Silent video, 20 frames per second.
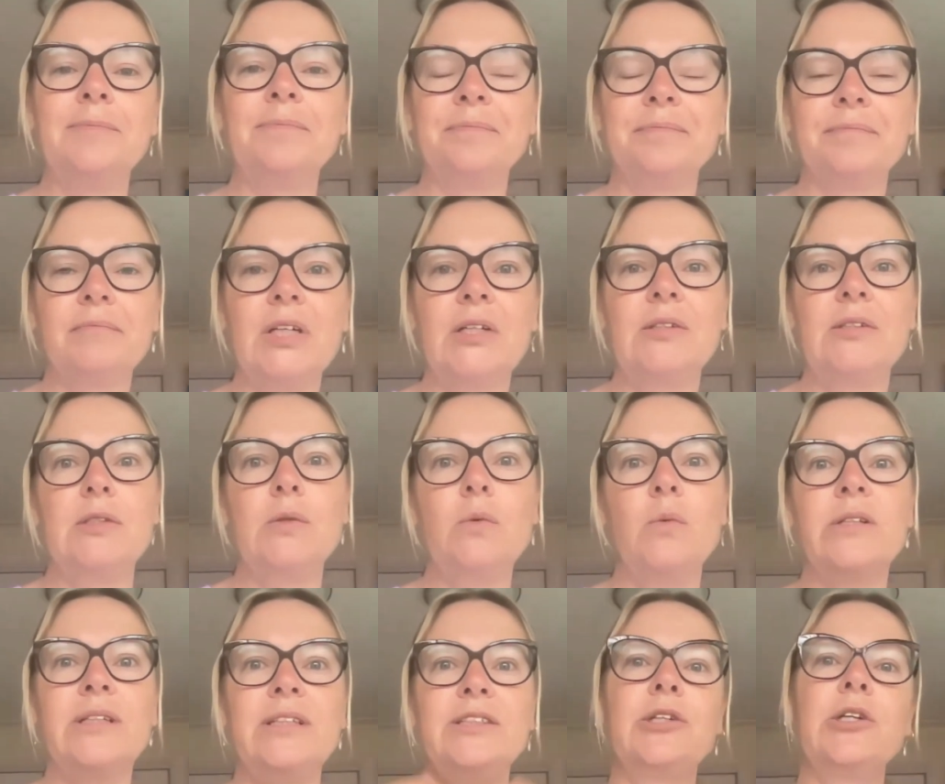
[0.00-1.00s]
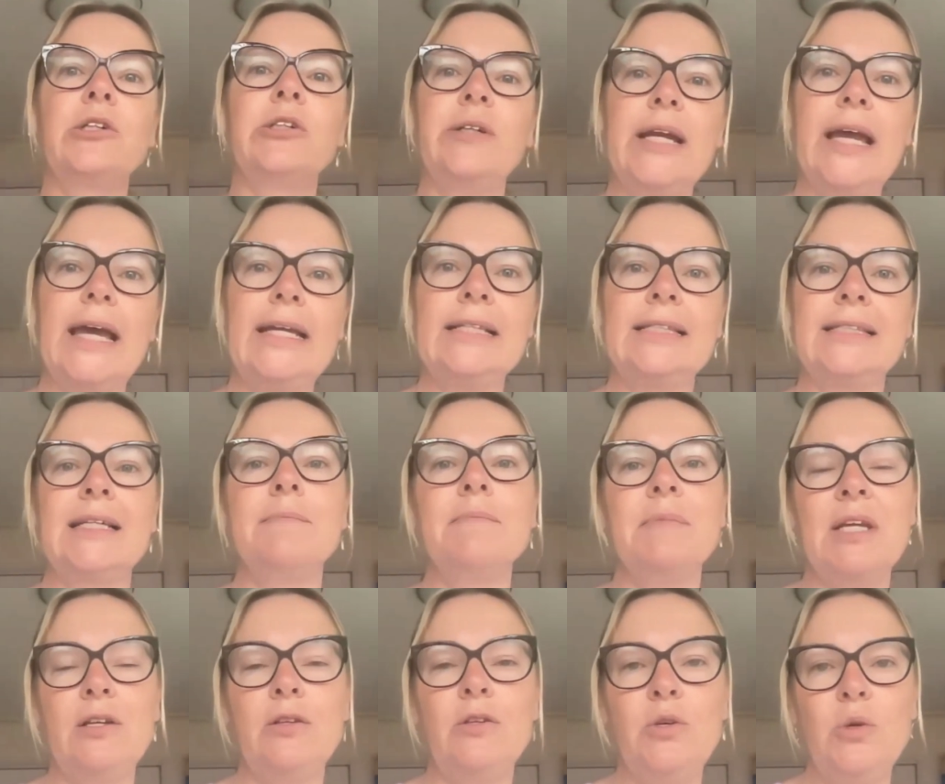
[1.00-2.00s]
because you're wanting to create
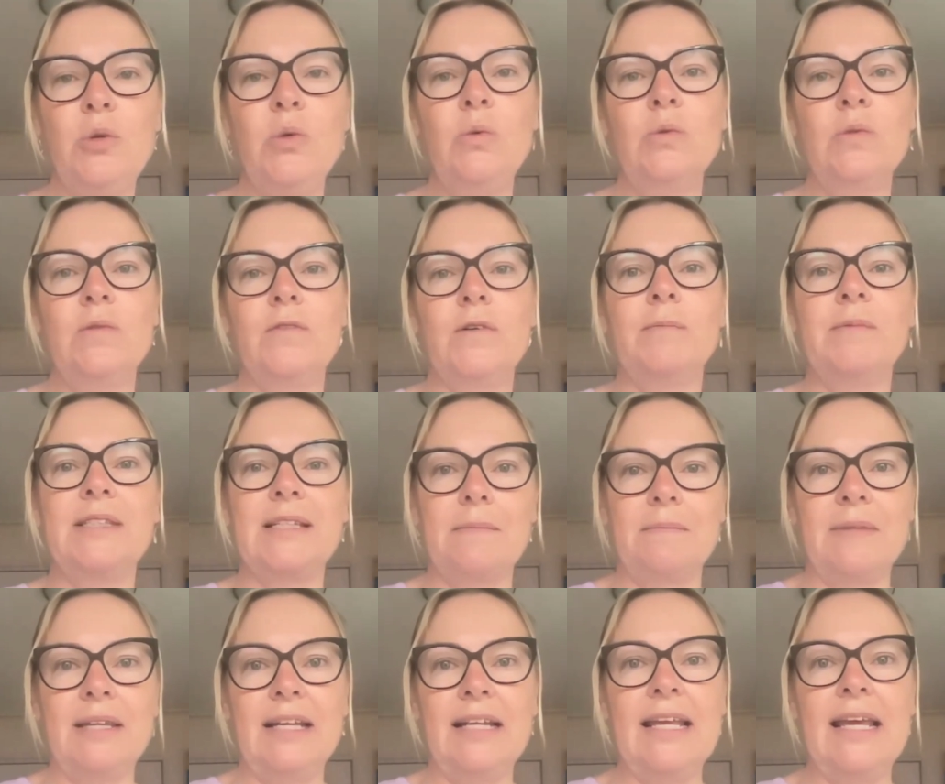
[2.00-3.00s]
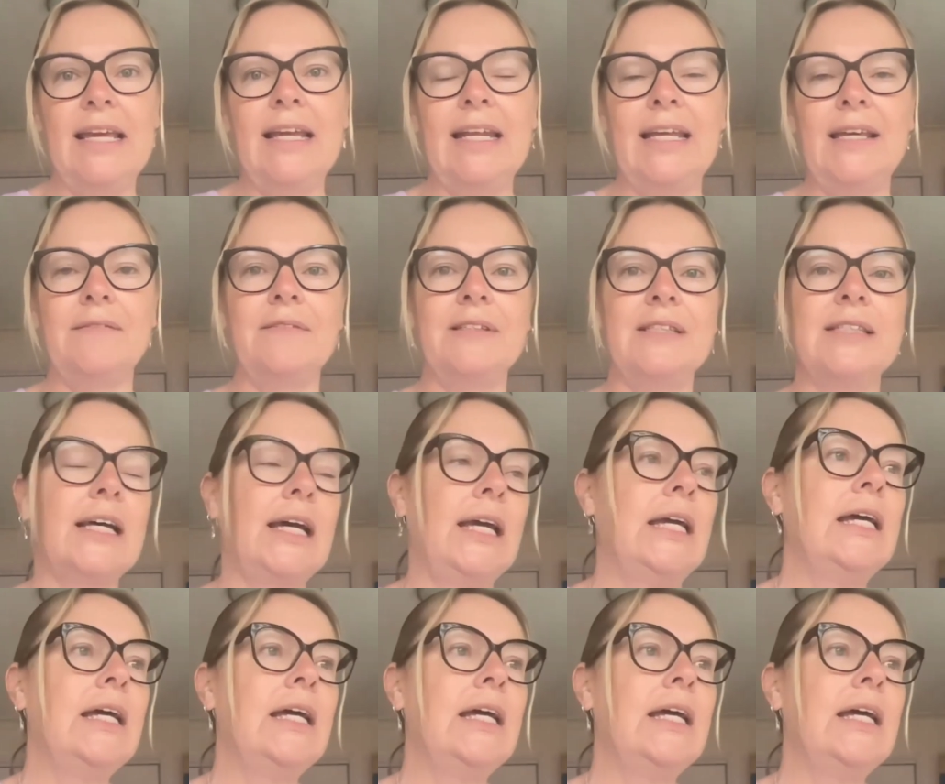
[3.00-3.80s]
something new from something negative. It's like,